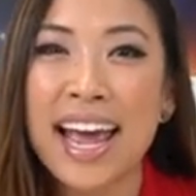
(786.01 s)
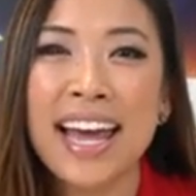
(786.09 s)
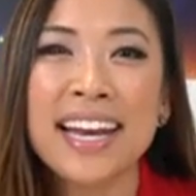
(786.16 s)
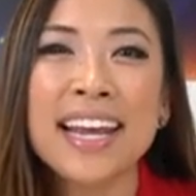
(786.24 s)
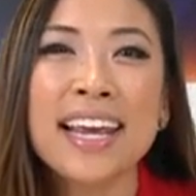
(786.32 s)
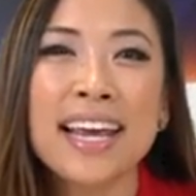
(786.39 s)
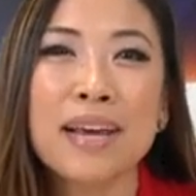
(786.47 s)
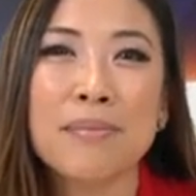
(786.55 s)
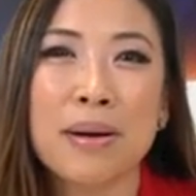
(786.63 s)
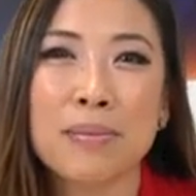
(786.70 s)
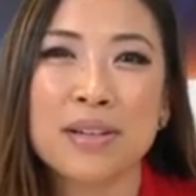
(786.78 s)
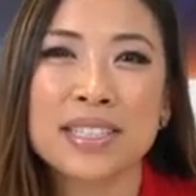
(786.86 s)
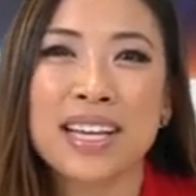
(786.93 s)
NAA
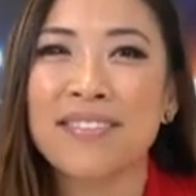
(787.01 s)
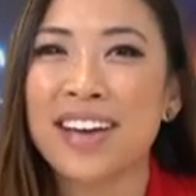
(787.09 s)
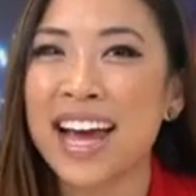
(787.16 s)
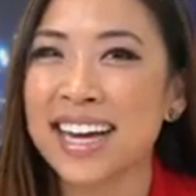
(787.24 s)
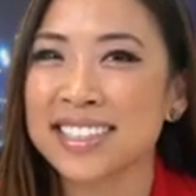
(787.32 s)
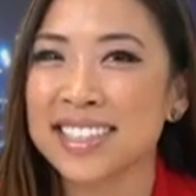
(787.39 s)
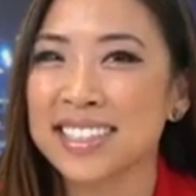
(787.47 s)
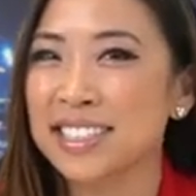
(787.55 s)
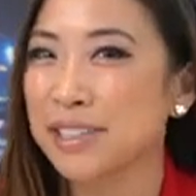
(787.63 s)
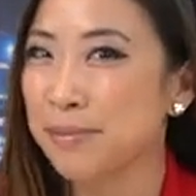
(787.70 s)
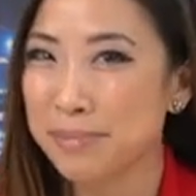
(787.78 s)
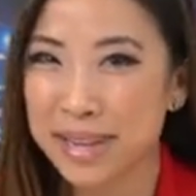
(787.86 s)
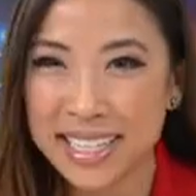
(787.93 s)
members have access
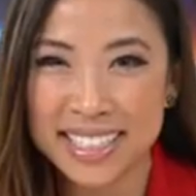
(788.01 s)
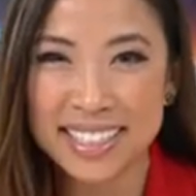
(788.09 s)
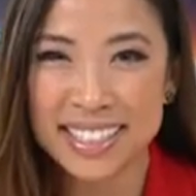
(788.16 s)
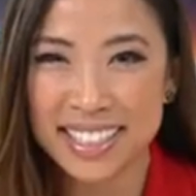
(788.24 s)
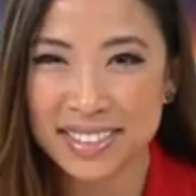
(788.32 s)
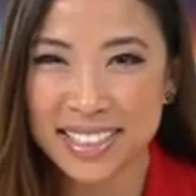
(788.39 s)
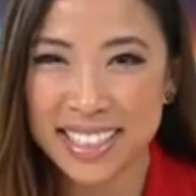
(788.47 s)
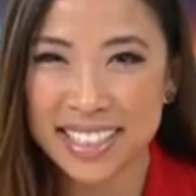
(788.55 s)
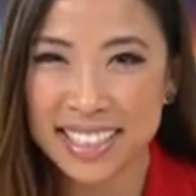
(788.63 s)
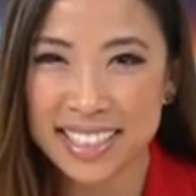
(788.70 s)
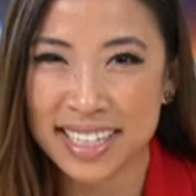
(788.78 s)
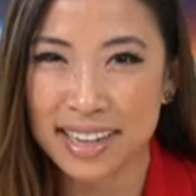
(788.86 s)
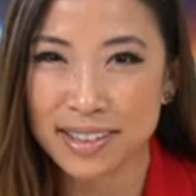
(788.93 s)
to amazing deals and
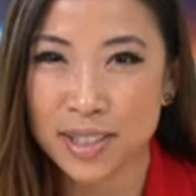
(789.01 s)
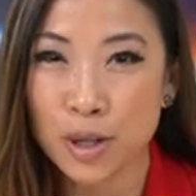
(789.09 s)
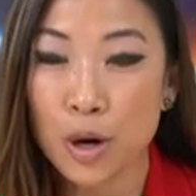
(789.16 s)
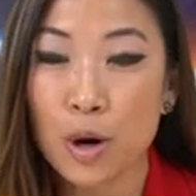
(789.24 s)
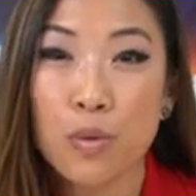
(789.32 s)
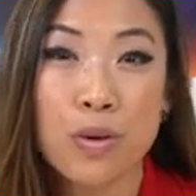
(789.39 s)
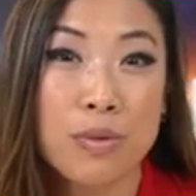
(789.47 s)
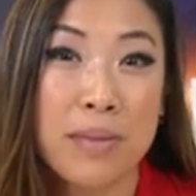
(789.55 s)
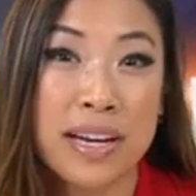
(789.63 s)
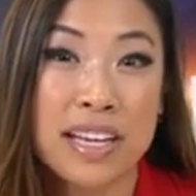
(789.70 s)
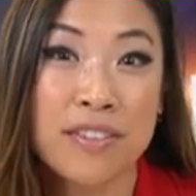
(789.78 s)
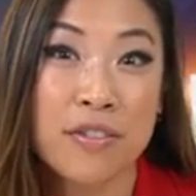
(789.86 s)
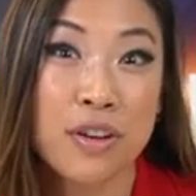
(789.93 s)
discounts with
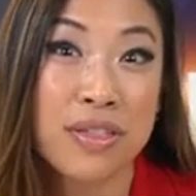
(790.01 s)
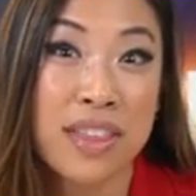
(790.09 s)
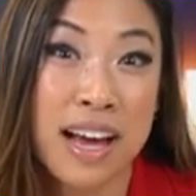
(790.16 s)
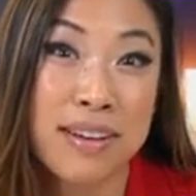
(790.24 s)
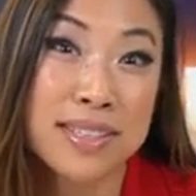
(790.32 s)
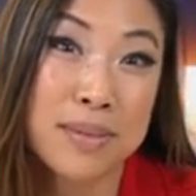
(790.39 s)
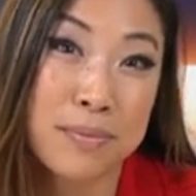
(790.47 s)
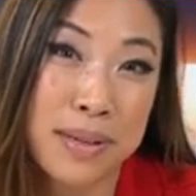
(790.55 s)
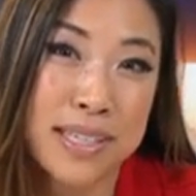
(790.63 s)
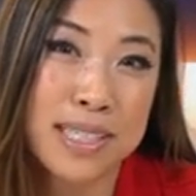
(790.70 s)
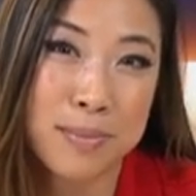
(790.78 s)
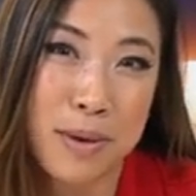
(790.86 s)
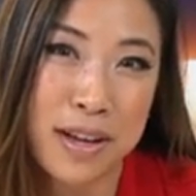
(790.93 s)
many of our
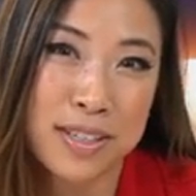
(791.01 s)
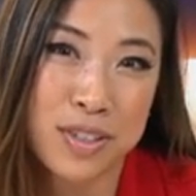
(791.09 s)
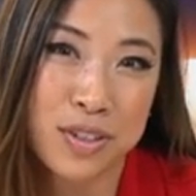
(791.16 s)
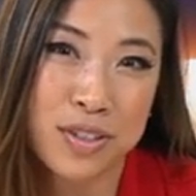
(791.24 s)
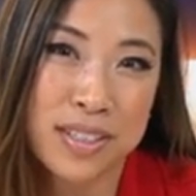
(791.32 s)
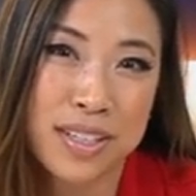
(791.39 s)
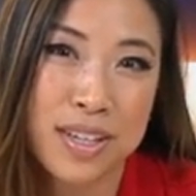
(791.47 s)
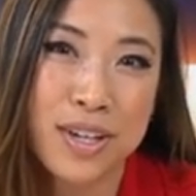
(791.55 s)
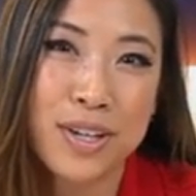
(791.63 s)
1,000+ sponsors.